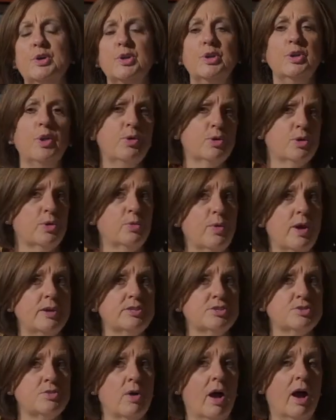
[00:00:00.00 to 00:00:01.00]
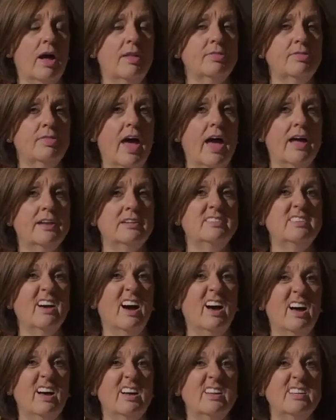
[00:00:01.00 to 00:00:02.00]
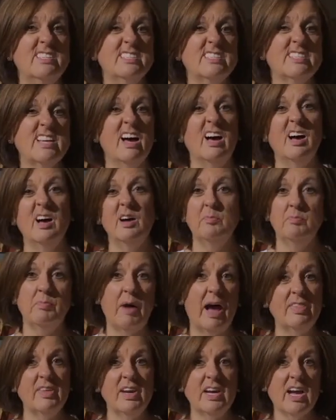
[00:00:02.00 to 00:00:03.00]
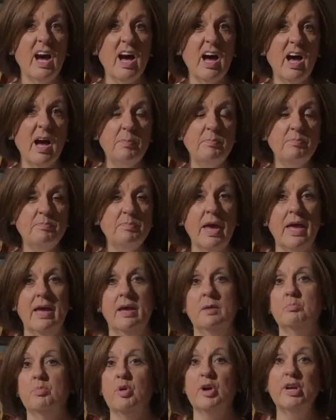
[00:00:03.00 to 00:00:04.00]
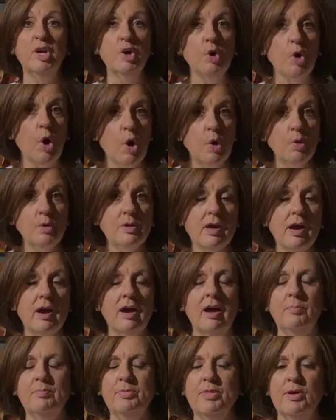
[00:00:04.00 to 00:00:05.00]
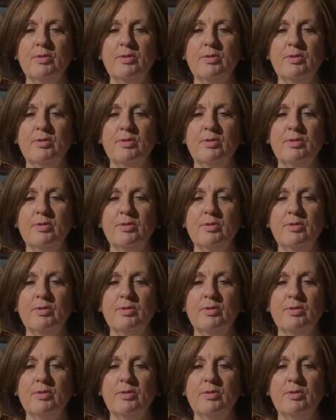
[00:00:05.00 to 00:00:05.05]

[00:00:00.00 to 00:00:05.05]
local restaurant that does buy the cup and bring your own cup,